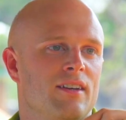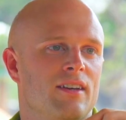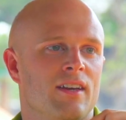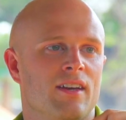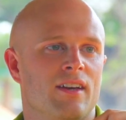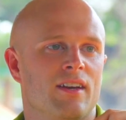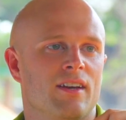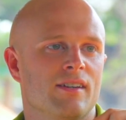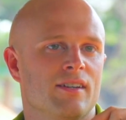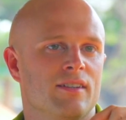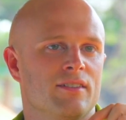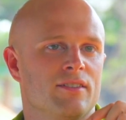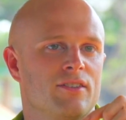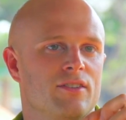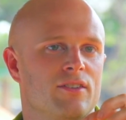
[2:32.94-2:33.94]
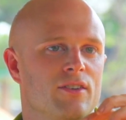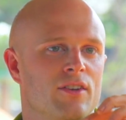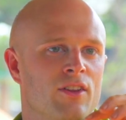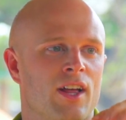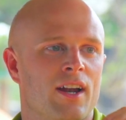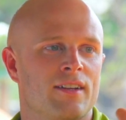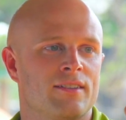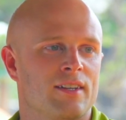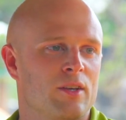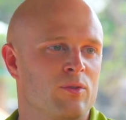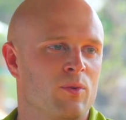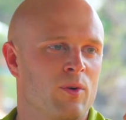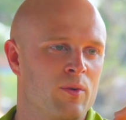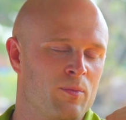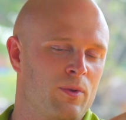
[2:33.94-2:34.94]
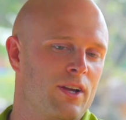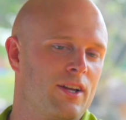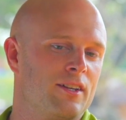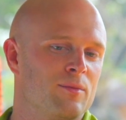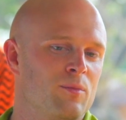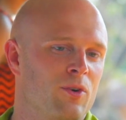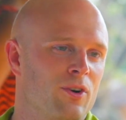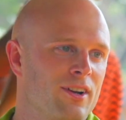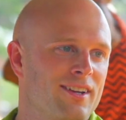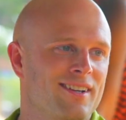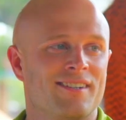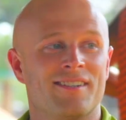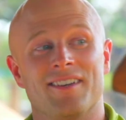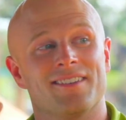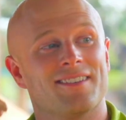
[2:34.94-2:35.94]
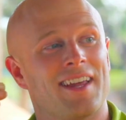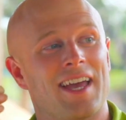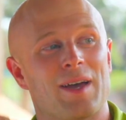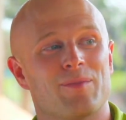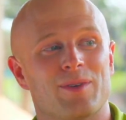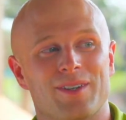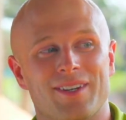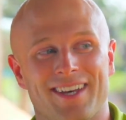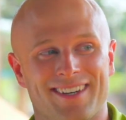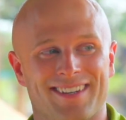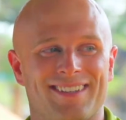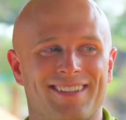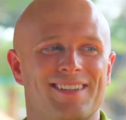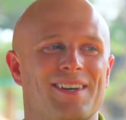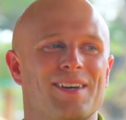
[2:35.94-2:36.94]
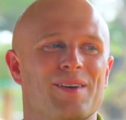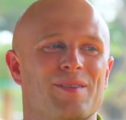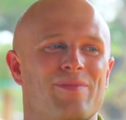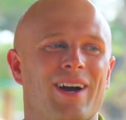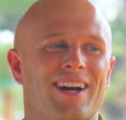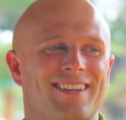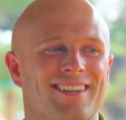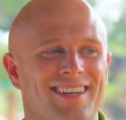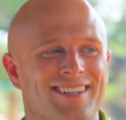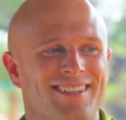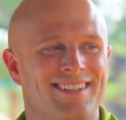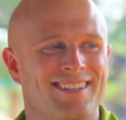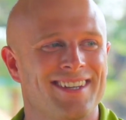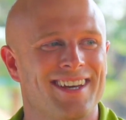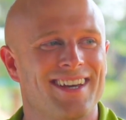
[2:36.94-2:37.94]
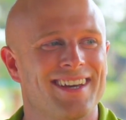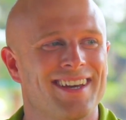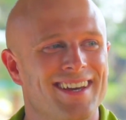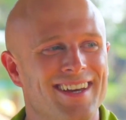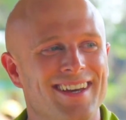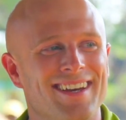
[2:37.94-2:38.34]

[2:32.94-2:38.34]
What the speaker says: And a lot of times what we plan in the morning doesn't happen by the end of the day.